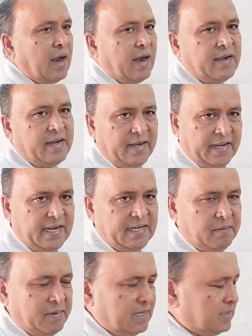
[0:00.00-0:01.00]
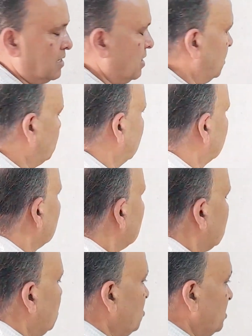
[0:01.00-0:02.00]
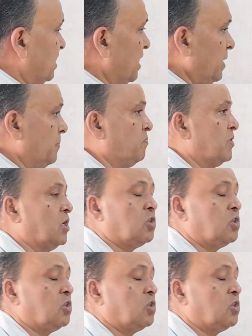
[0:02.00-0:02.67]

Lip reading: and a negative rational number. You see,